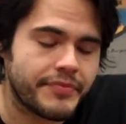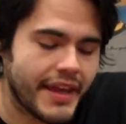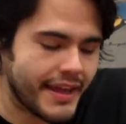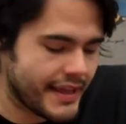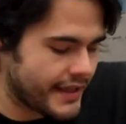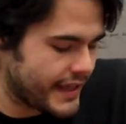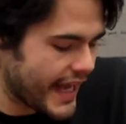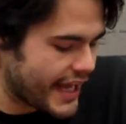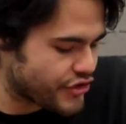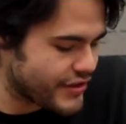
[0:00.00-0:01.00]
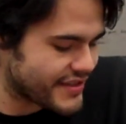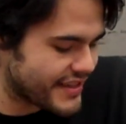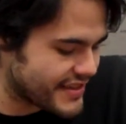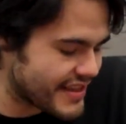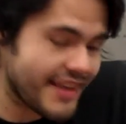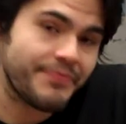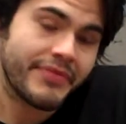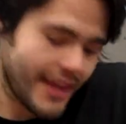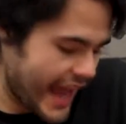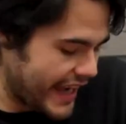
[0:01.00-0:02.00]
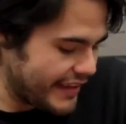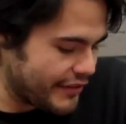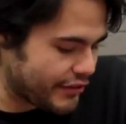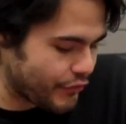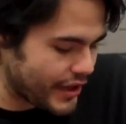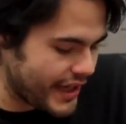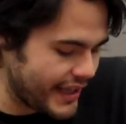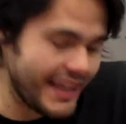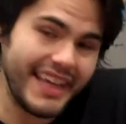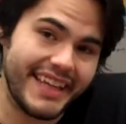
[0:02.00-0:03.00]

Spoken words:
and the address is 83